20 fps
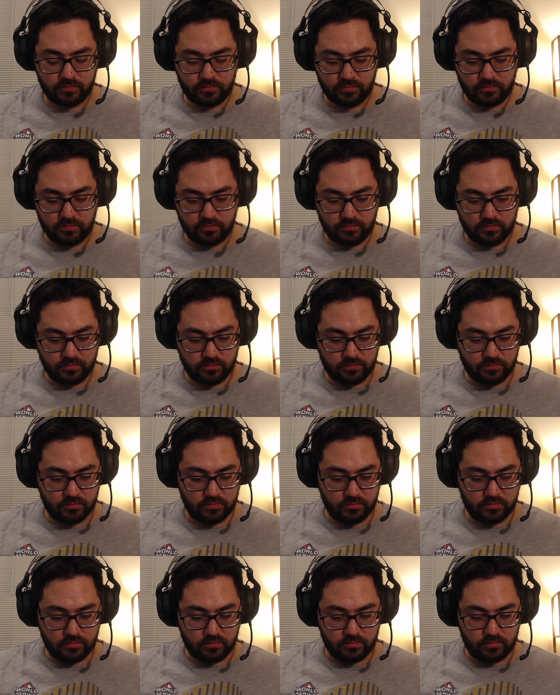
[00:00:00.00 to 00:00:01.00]

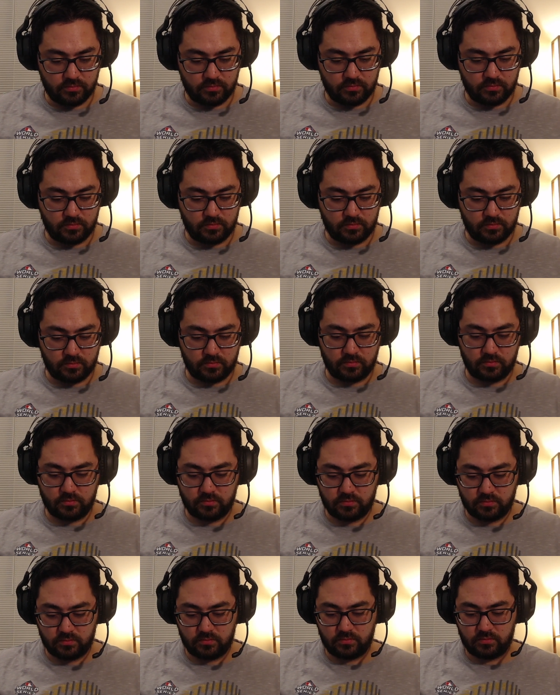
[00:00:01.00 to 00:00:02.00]

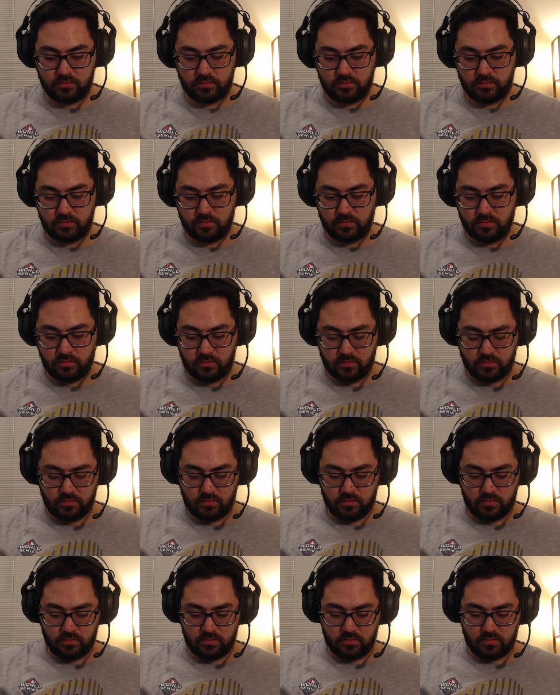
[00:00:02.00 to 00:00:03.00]

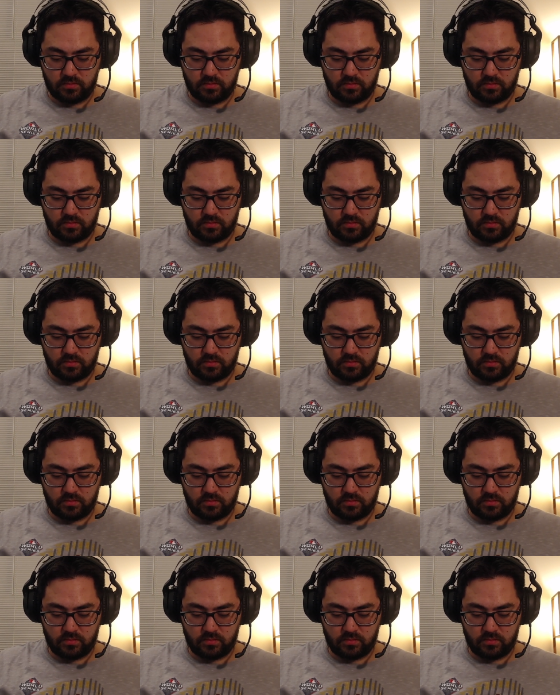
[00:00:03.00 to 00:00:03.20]
(silence)